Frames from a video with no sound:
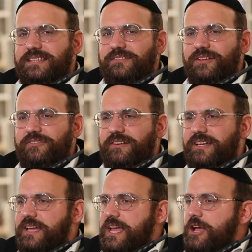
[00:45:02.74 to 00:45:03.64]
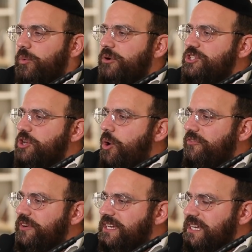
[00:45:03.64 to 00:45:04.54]
thing of November? Whereas
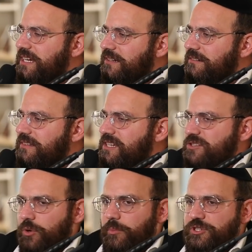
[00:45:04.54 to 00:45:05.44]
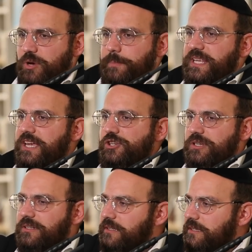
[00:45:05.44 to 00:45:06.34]
over here, there's almost
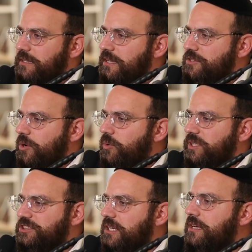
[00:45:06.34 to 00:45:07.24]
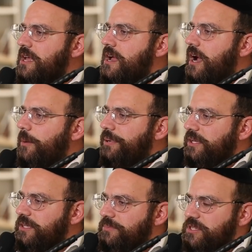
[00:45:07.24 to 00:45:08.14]
trepidation. There's always a
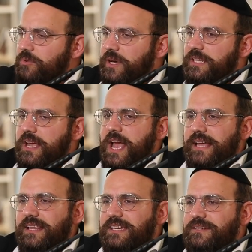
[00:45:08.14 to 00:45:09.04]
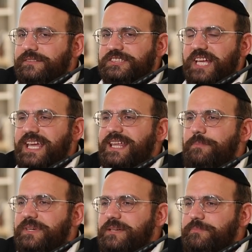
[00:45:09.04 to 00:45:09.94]
build-up to it. And like you're saying,
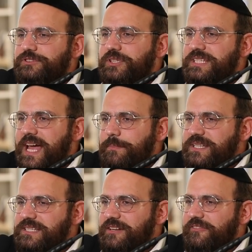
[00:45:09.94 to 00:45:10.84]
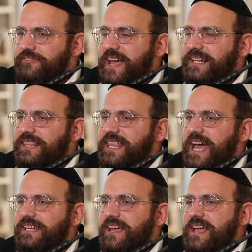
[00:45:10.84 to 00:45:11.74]
that people should tap into the fact
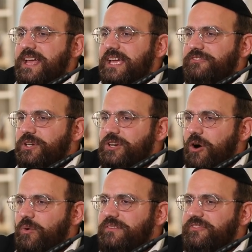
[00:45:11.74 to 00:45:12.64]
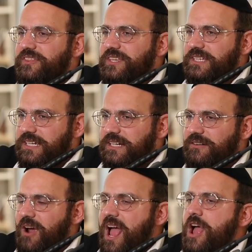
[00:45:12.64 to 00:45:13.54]
that if you're going for the
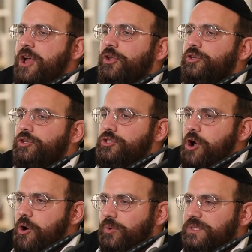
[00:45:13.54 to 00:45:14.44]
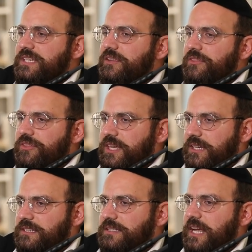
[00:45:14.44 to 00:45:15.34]
year, don't
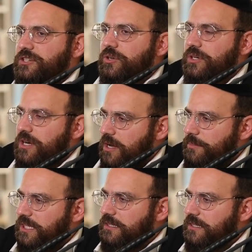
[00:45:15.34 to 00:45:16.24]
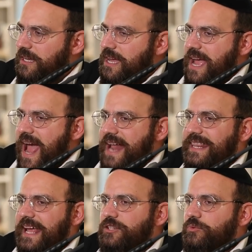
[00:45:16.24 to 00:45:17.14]
think that you're coming and
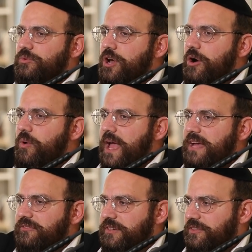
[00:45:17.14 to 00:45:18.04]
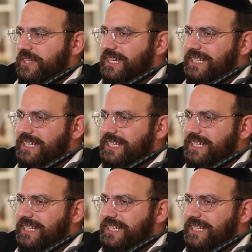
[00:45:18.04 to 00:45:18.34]
that you know everything.